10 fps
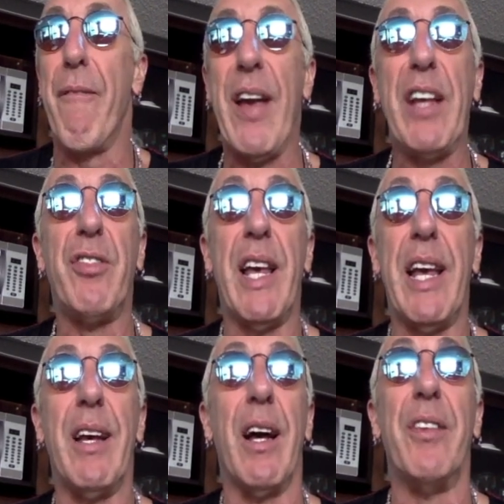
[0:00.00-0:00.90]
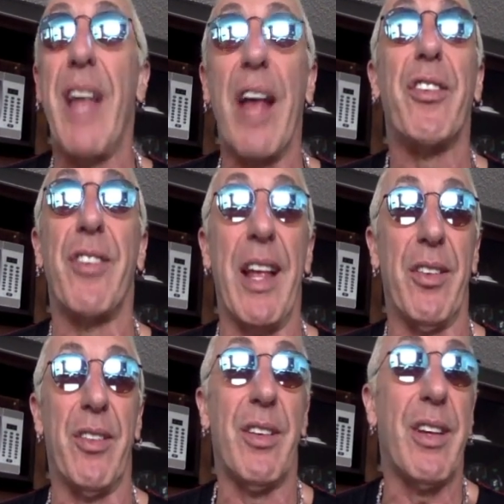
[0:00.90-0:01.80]
Facing a death
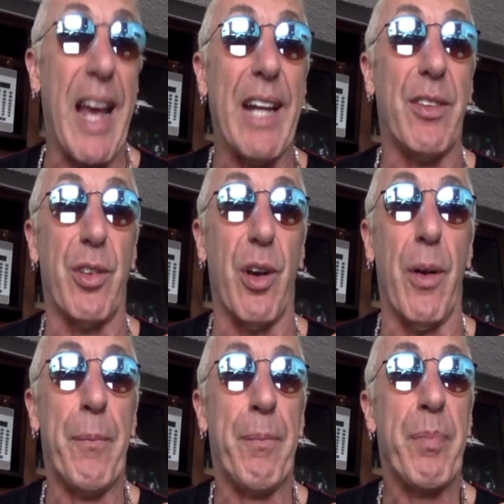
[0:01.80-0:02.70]
sentence, cancer,